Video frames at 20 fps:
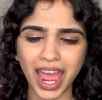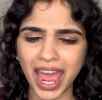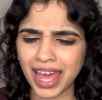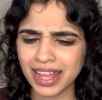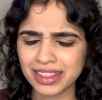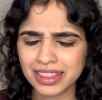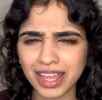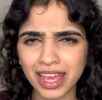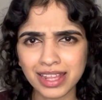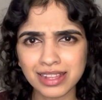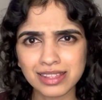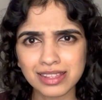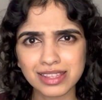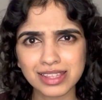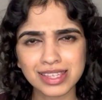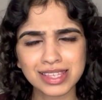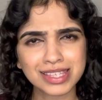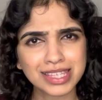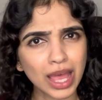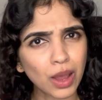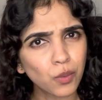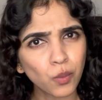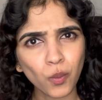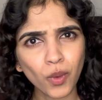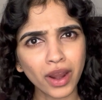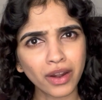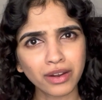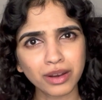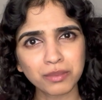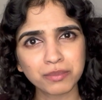And then
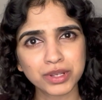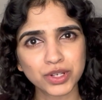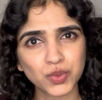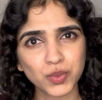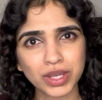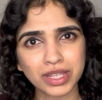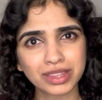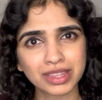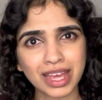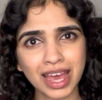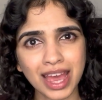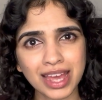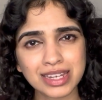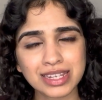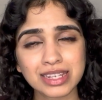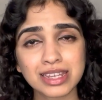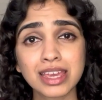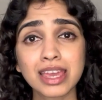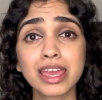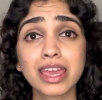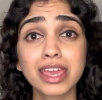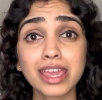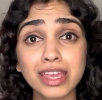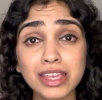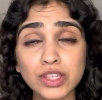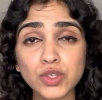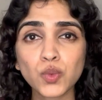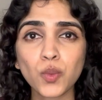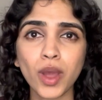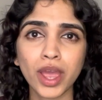somewhere in between that
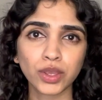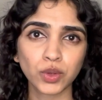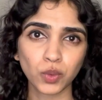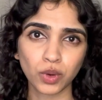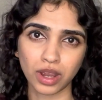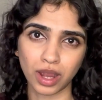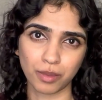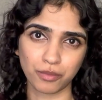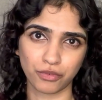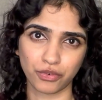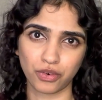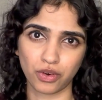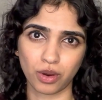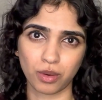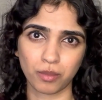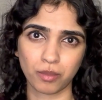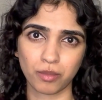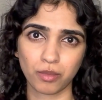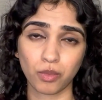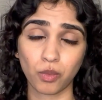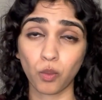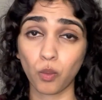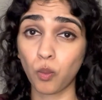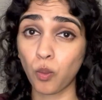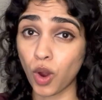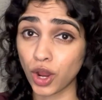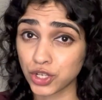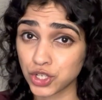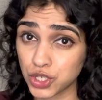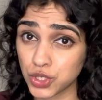is where you come from,
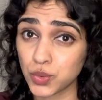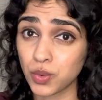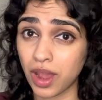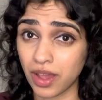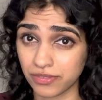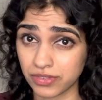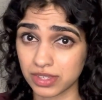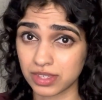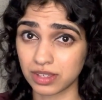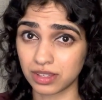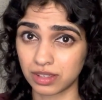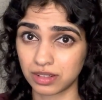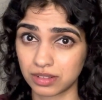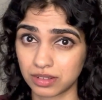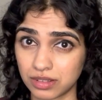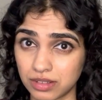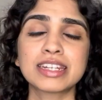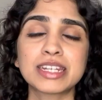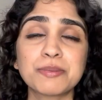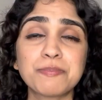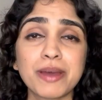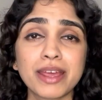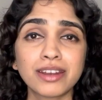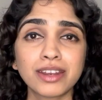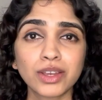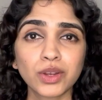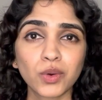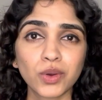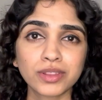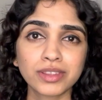what you have seen.
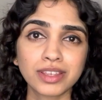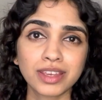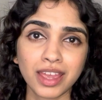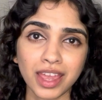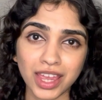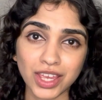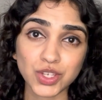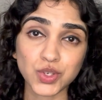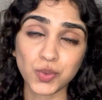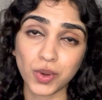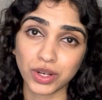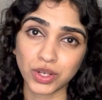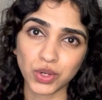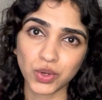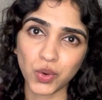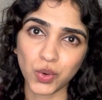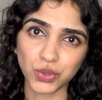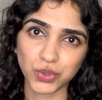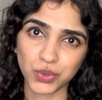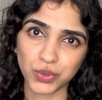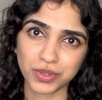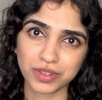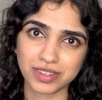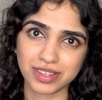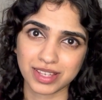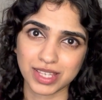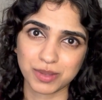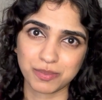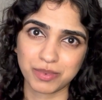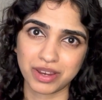Depending on the age when you go through this
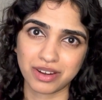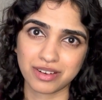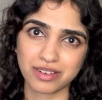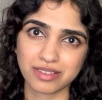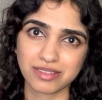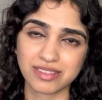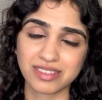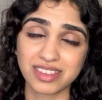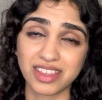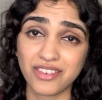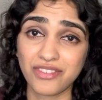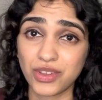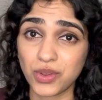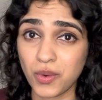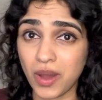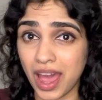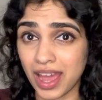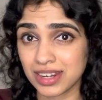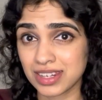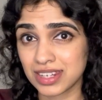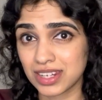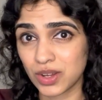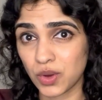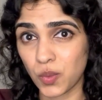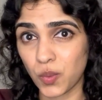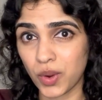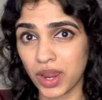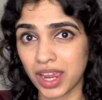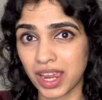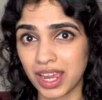experience, if you act in a
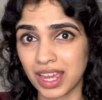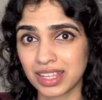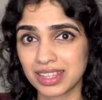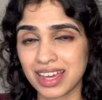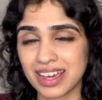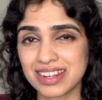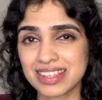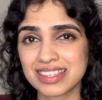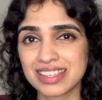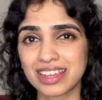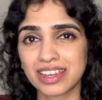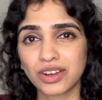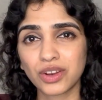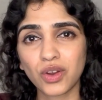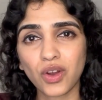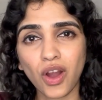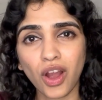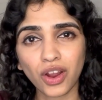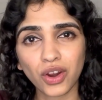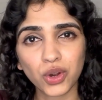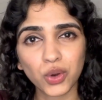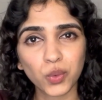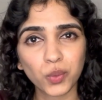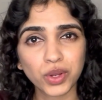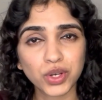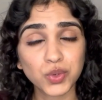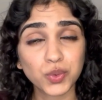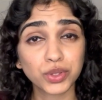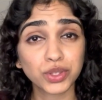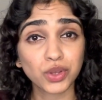way that is
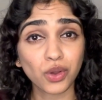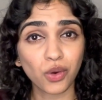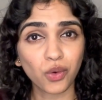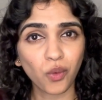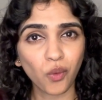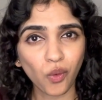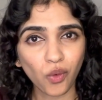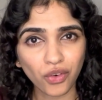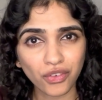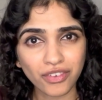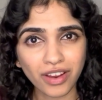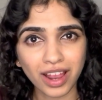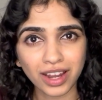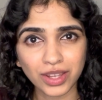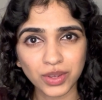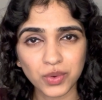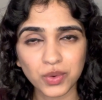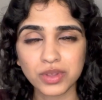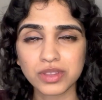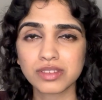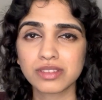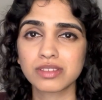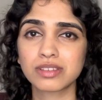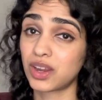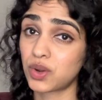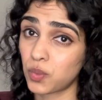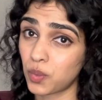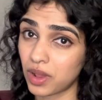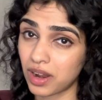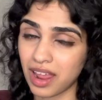incongruent with your core values,
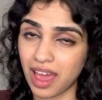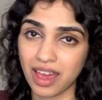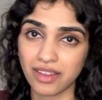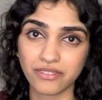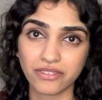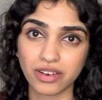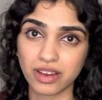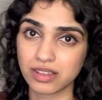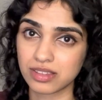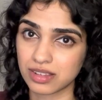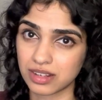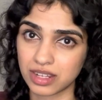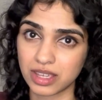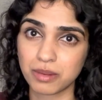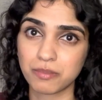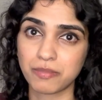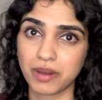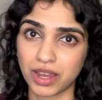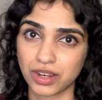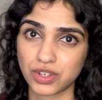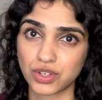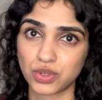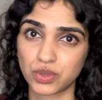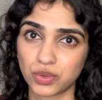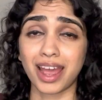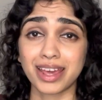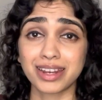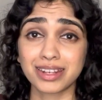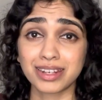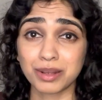it will adversely impact you.
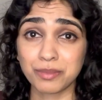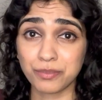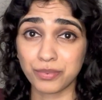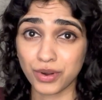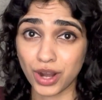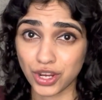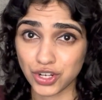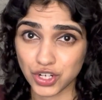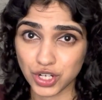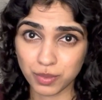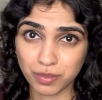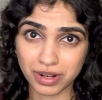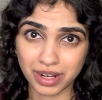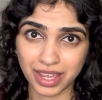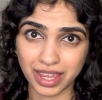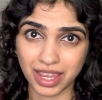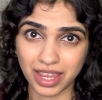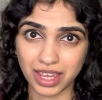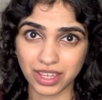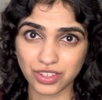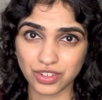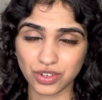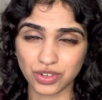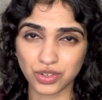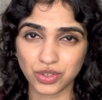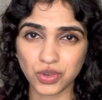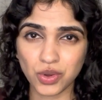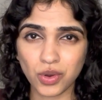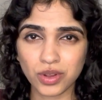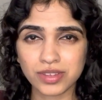At an impressionable age,
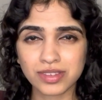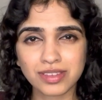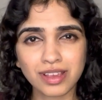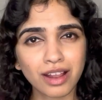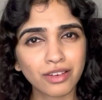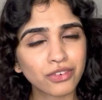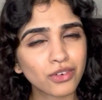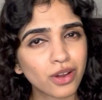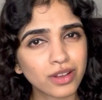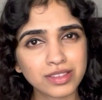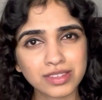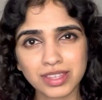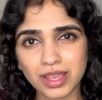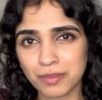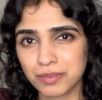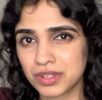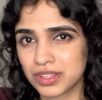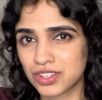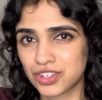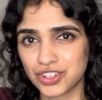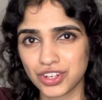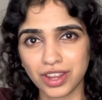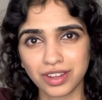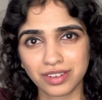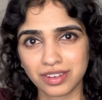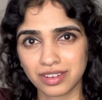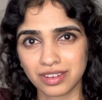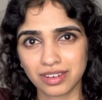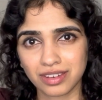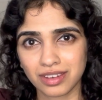your self-concept is
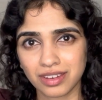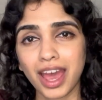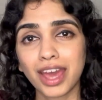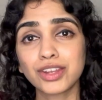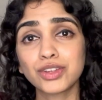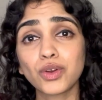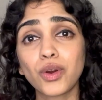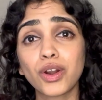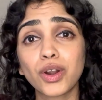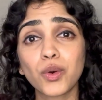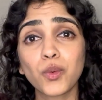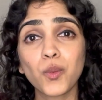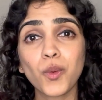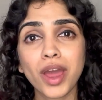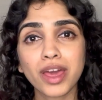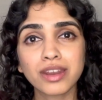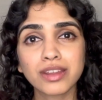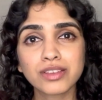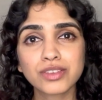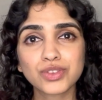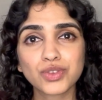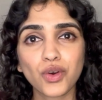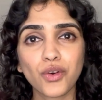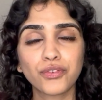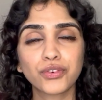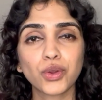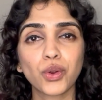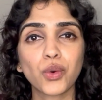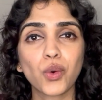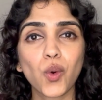shaky and your awareness of
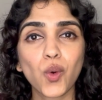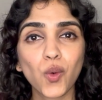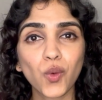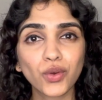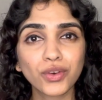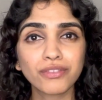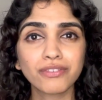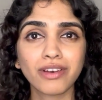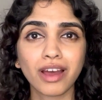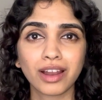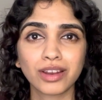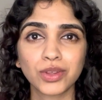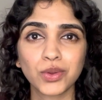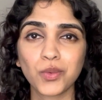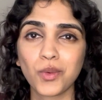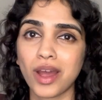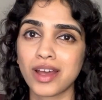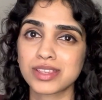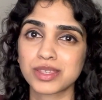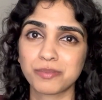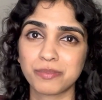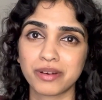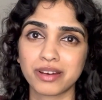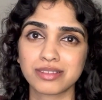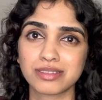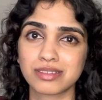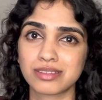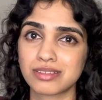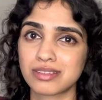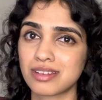your own value as a
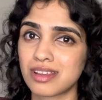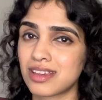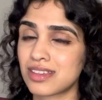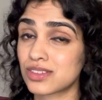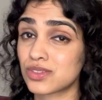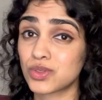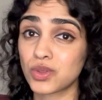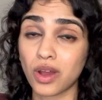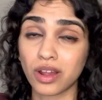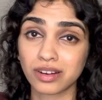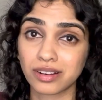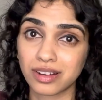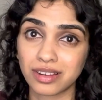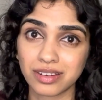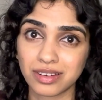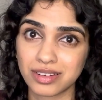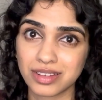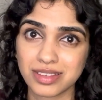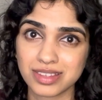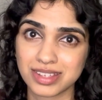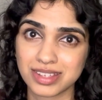person is not clearly